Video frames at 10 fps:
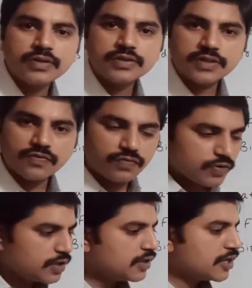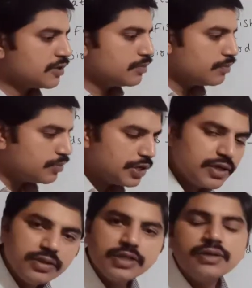someone can
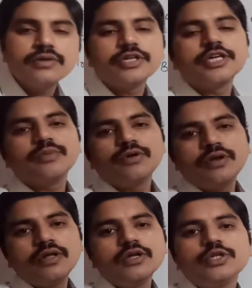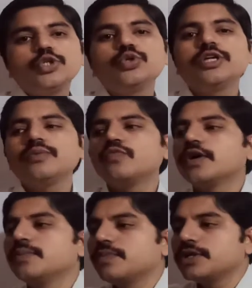bring the table to keep
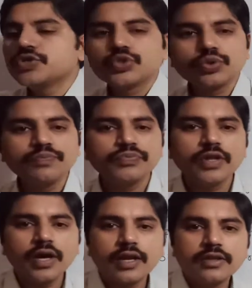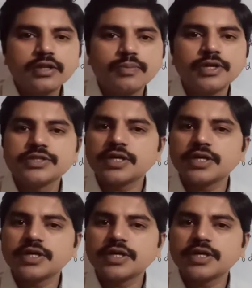one place to another place,